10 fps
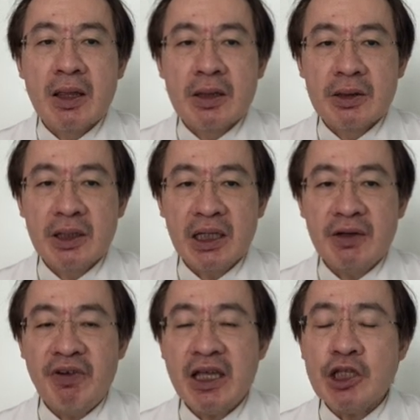The
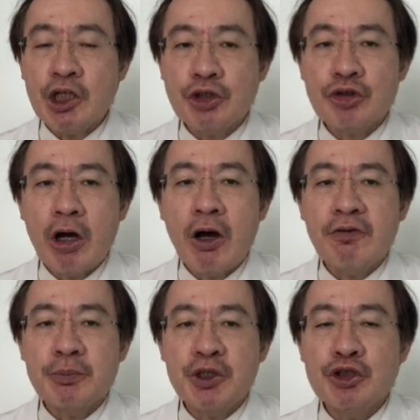advantage
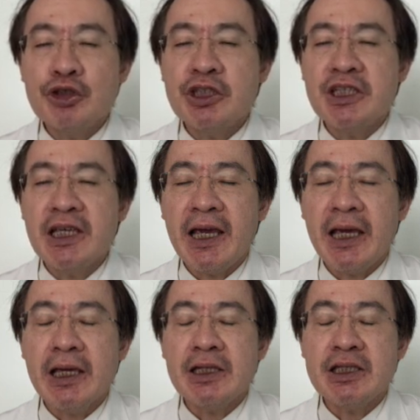of
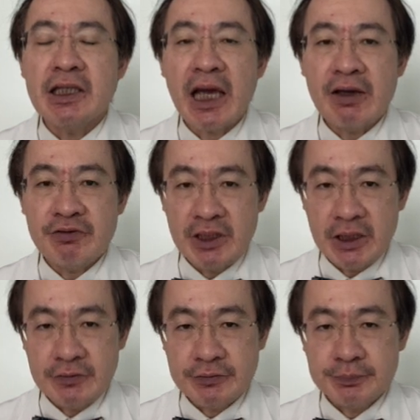PGT-A in IVF: